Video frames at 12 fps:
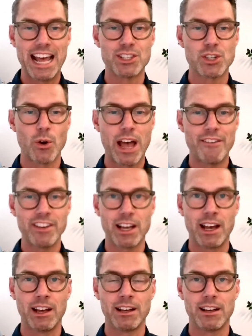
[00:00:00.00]
And so having
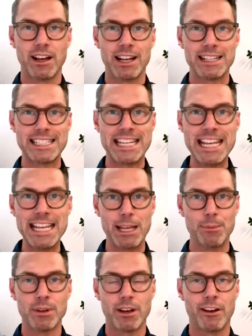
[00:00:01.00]
a
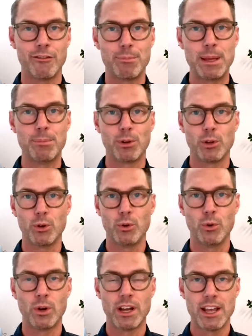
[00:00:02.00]
team of people
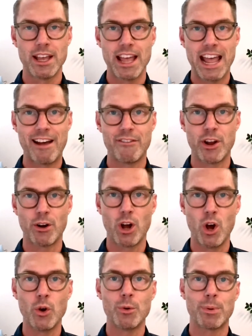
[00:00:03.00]
who have
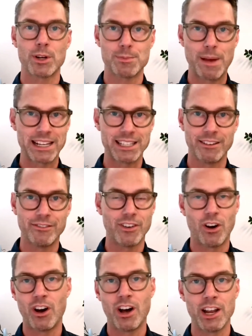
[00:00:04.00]
their own perspective
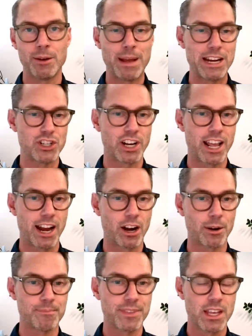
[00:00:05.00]
on patient
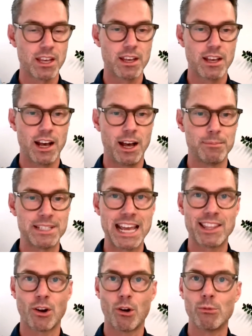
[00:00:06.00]
care,
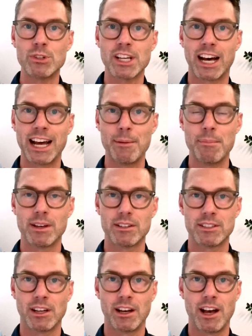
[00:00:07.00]
take their own time
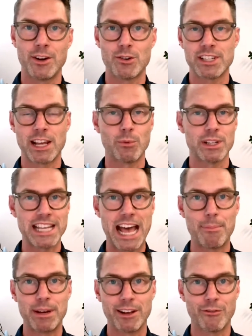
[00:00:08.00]
to understand what's
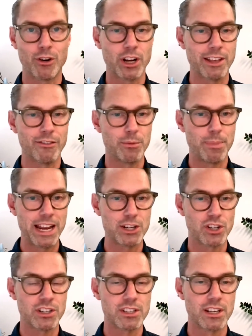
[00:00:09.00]
happening for a given
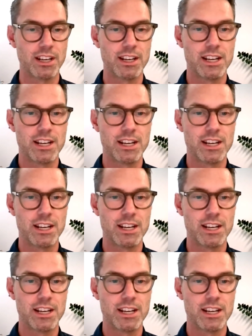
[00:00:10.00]
patient